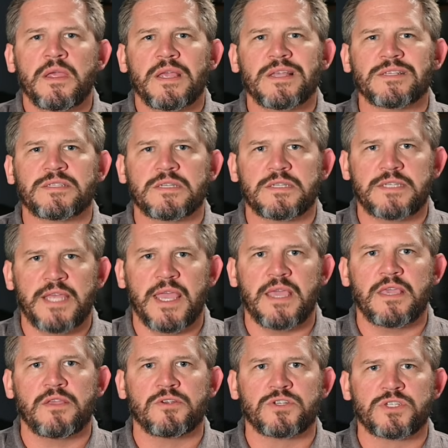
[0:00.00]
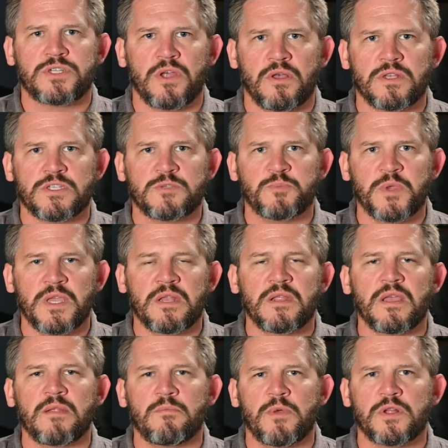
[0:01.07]
is to take your stall speed
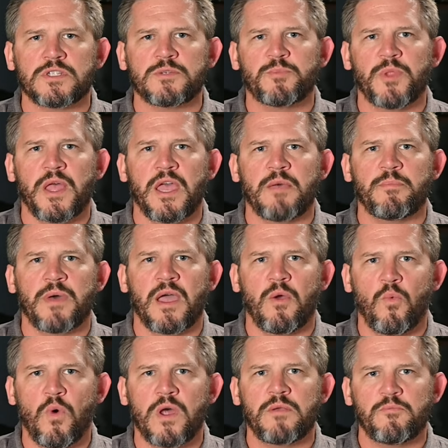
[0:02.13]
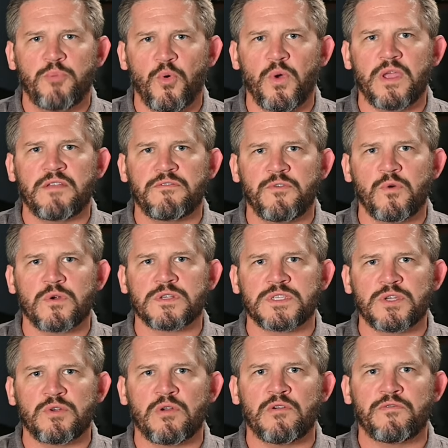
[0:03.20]
and multiply it by
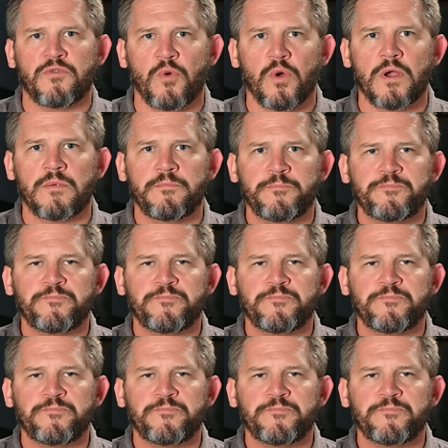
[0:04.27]
1.404.